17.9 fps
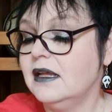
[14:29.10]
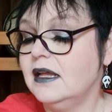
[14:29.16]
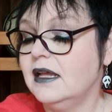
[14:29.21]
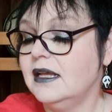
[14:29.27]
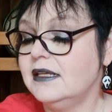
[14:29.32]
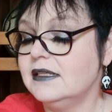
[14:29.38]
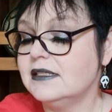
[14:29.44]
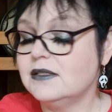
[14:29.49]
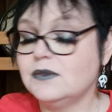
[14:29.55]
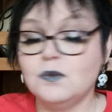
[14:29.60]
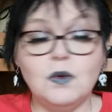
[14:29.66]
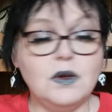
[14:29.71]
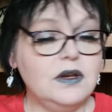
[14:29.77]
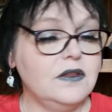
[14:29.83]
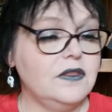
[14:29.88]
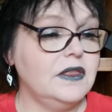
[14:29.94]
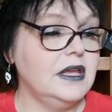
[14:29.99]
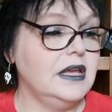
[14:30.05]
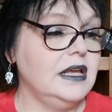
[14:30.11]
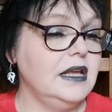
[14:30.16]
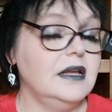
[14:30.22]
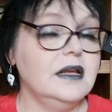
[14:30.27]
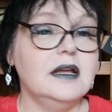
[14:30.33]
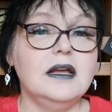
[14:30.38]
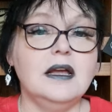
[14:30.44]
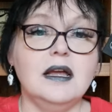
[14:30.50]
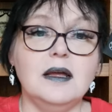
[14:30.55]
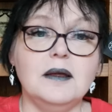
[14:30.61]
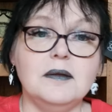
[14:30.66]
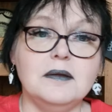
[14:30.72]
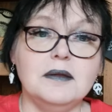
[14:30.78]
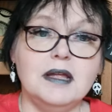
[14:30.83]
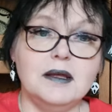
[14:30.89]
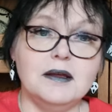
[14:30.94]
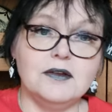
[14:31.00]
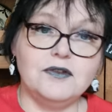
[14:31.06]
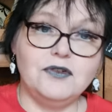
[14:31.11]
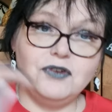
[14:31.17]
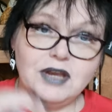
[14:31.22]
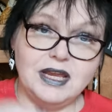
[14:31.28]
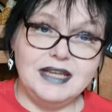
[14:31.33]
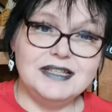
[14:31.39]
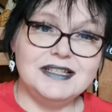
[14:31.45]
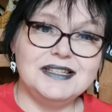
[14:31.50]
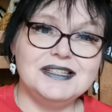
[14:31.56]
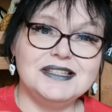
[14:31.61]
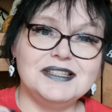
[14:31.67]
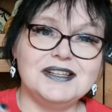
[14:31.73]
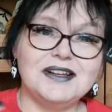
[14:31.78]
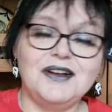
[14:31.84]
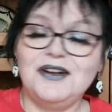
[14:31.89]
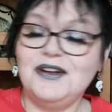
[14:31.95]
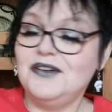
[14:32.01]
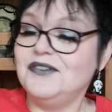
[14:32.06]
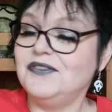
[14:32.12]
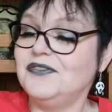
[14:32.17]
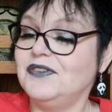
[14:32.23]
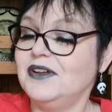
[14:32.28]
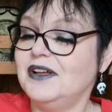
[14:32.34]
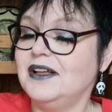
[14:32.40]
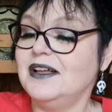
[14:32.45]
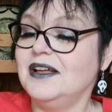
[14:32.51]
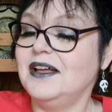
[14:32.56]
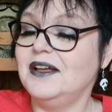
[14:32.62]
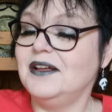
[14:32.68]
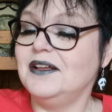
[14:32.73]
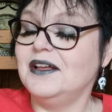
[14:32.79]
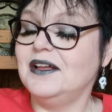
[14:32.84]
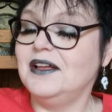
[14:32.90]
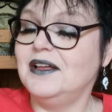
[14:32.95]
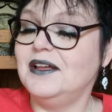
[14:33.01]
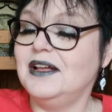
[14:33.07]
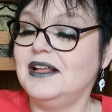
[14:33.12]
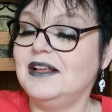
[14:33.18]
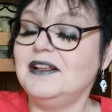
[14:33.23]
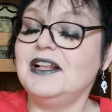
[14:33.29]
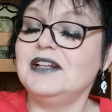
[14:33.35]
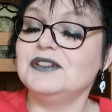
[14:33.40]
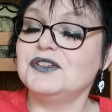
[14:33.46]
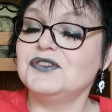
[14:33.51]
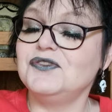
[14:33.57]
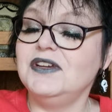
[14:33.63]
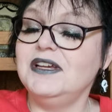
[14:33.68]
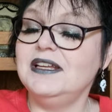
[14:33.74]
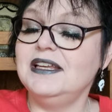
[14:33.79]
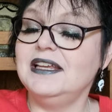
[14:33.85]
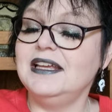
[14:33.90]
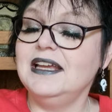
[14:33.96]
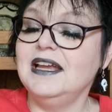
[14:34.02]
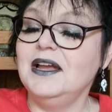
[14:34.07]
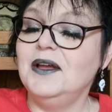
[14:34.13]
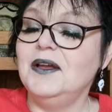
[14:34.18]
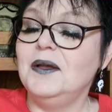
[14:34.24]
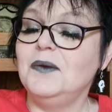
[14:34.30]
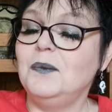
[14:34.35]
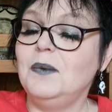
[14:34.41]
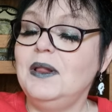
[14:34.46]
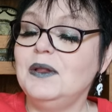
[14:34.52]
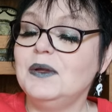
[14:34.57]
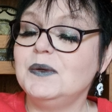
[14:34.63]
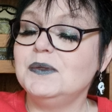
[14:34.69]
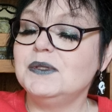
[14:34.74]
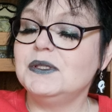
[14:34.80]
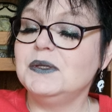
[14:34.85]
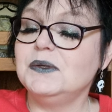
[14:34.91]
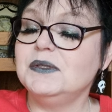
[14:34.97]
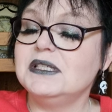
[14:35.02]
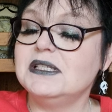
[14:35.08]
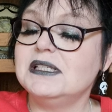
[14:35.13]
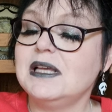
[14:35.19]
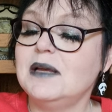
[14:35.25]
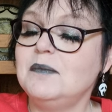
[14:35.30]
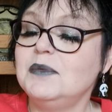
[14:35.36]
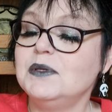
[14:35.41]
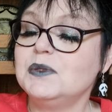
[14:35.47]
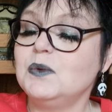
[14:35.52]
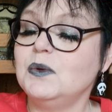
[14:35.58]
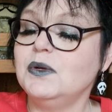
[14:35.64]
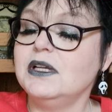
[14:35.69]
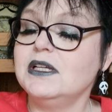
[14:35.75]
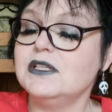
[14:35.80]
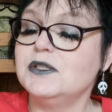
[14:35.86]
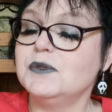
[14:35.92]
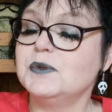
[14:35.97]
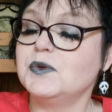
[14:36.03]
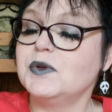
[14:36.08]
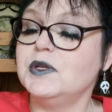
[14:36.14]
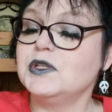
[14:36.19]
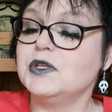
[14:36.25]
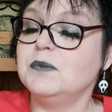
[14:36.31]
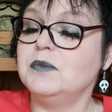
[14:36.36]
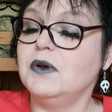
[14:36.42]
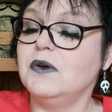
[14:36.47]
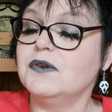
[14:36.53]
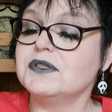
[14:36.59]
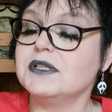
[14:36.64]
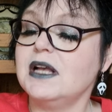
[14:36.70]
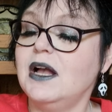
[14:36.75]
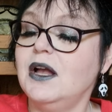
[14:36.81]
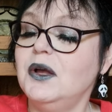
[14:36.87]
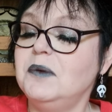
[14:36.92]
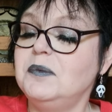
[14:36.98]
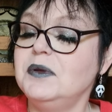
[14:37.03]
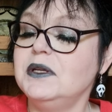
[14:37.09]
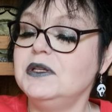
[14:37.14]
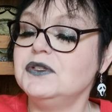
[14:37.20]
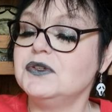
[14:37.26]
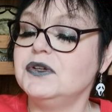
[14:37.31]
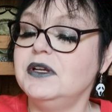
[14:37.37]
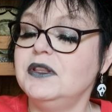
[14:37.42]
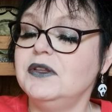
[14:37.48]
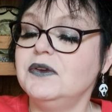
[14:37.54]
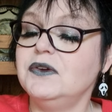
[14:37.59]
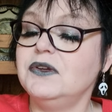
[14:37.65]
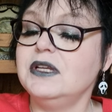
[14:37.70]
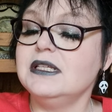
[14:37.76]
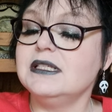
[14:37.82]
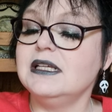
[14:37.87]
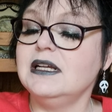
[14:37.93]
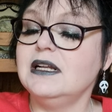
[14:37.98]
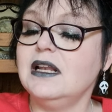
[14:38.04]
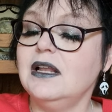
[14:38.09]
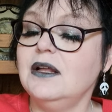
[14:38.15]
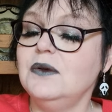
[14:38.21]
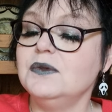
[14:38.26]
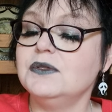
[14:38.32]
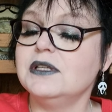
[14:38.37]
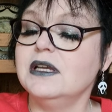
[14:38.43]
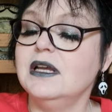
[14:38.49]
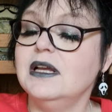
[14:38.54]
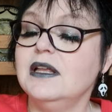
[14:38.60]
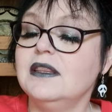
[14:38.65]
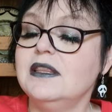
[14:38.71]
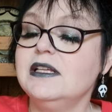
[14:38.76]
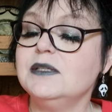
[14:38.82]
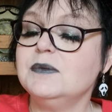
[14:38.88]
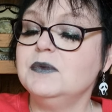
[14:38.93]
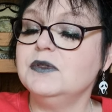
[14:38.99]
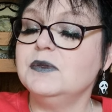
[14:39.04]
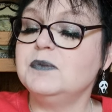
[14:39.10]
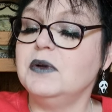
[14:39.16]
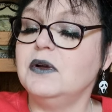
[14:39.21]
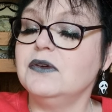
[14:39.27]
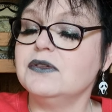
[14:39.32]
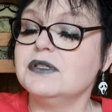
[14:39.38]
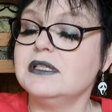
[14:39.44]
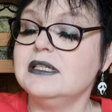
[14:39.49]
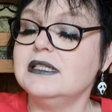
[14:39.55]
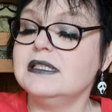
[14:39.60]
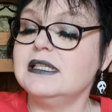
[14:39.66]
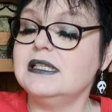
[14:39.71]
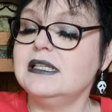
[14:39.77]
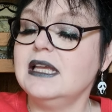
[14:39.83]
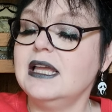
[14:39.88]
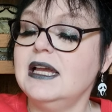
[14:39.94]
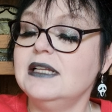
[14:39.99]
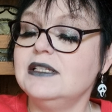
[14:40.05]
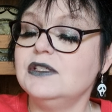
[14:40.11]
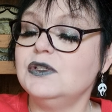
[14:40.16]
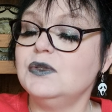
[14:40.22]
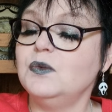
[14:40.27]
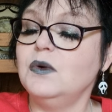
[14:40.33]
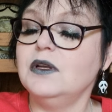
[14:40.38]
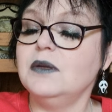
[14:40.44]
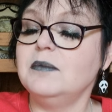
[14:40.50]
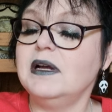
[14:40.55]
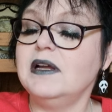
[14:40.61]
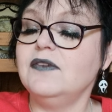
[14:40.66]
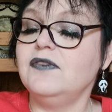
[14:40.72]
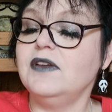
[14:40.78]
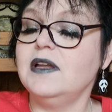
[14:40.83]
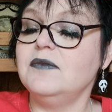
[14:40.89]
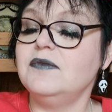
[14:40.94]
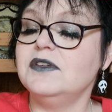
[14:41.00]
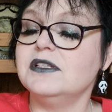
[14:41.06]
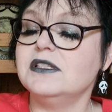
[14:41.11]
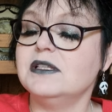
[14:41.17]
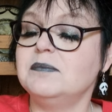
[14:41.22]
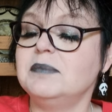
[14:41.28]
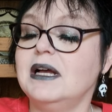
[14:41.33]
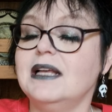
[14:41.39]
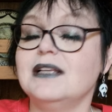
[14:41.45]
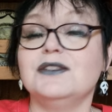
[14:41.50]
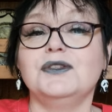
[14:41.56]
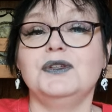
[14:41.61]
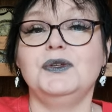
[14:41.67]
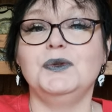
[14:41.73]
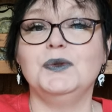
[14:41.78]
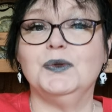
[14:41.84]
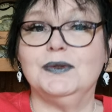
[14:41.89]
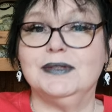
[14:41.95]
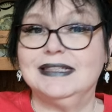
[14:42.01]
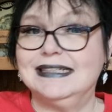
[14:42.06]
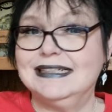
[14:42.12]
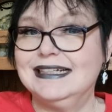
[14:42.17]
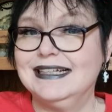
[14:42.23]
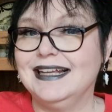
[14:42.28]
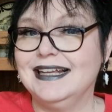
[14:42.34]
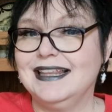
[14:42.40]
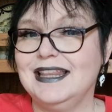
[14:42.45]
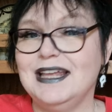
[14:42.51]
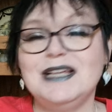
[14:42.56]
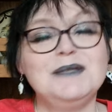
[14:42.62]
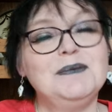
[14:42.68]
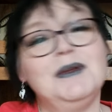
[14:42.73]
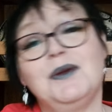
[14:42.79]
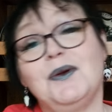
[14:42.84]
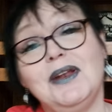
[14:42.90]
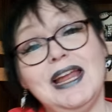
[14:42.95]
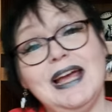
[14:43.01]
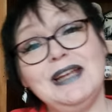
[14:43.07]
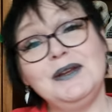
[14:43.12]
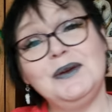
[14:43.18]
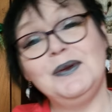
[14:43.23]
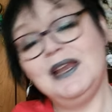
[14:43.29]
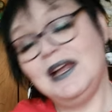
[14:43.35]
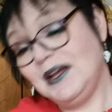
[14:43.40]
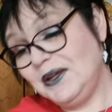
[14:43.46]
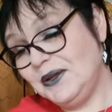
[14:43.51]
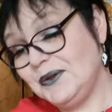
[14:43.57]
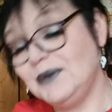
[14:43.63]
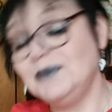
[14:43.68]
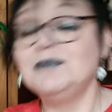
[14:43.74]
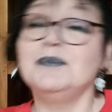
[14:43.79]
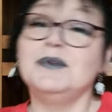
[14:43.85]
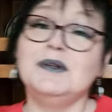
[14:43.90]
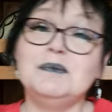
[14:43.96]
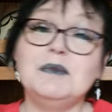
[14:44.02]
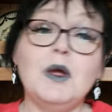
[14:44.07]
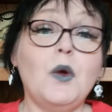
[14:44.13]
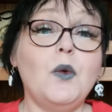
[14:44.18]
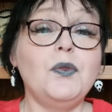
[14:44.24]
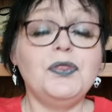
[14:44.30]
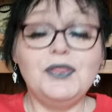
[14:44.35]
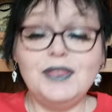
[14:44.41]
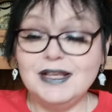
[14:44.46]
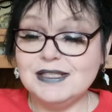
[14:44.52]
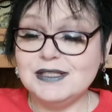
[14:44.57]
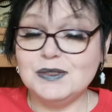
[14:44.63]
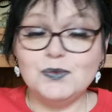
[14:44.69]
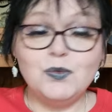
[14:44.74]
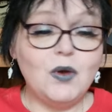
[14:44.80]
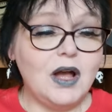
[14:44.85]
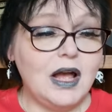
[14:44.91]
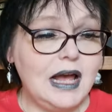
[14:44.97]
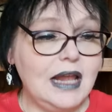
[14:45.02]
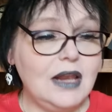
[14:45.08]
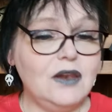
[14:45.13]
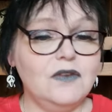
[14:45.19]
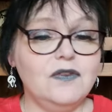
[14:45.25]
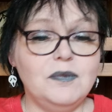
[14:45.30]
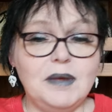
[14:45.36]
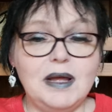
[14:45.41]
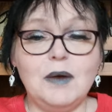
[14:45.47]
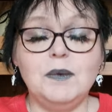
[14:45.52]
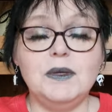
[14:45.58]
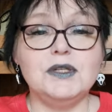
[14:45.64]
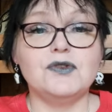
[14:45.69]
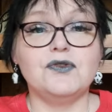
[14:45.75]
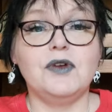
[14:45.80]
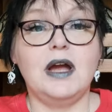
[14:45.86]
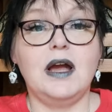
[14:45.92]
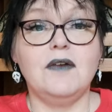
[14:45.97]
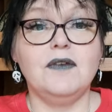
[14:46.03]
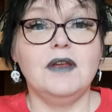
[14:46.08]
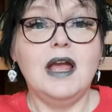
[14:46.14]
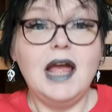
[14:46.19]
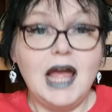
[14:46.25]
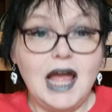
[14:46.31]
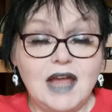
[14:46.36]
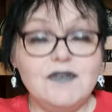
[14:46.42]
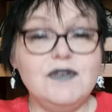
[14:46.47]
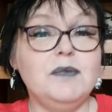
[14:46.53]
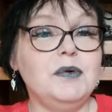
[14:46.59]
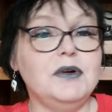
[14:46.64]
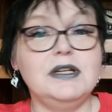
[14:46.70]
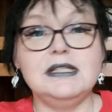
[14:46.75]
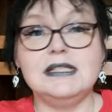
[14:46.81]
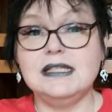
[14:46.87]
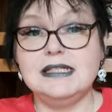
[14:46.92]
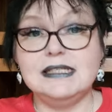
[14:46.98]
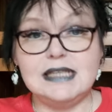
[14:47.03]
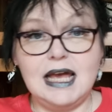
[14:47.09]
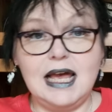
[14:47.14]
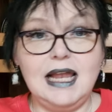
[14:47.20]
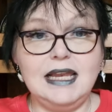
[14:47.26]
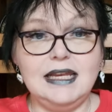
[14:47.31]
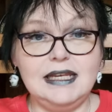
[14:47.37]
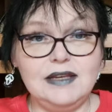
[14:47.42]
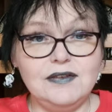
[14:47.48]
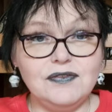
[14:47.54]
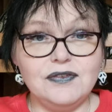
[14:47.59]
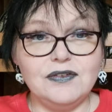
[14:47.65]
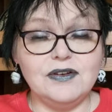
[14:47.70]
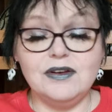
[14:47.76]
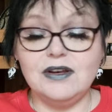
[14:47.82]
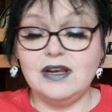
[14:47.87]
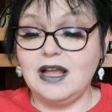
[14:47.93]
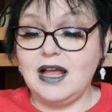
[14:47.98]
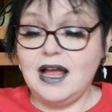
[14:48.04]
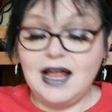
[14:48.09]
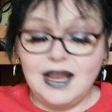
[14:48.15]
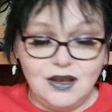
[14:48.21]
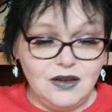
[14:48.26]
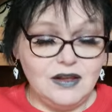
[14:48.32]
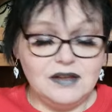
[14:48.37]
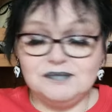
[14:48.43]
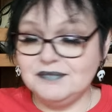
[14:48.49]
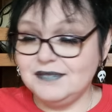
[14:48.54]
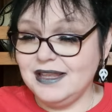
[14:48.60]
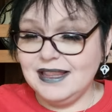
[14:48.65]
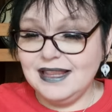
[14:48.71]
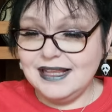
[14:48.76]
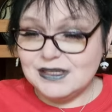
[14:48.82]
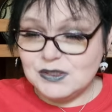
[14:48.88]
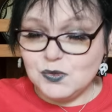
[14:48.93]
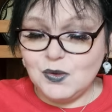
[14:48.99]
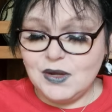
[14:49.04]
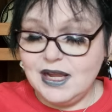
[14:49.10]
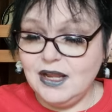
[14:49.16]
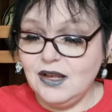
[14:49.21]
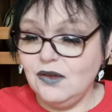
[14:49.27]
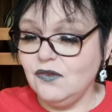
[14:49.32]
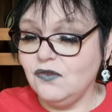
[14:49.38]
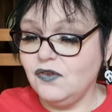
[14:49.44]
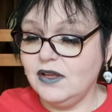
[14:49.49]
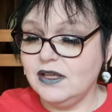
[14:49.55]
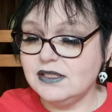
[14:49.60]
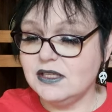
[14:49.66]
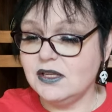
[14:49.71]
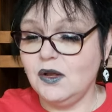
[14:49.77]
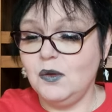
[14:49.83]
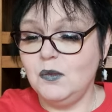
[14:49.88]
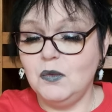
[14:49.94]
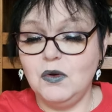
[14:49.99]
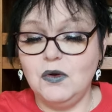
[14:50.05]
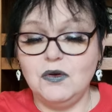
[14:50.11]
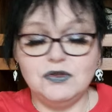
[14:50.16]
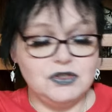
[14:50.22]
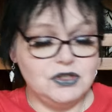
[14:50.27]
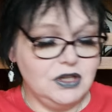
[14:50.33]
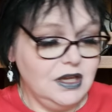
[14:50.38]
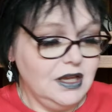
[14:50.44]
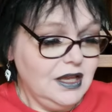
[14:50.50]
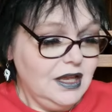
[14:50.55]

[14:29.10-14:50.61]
it's one of the creators of, I'll just read it. Welcome to December's Wonky subscription box. I hope you enjoy the goodies enclosed. This month's box is dedicated to one of my favourite Sabbats, Yule. There's me going, I don't like Yule, but this is what I love about witchcraft. Everybody's entirely different. That's why I love it so much.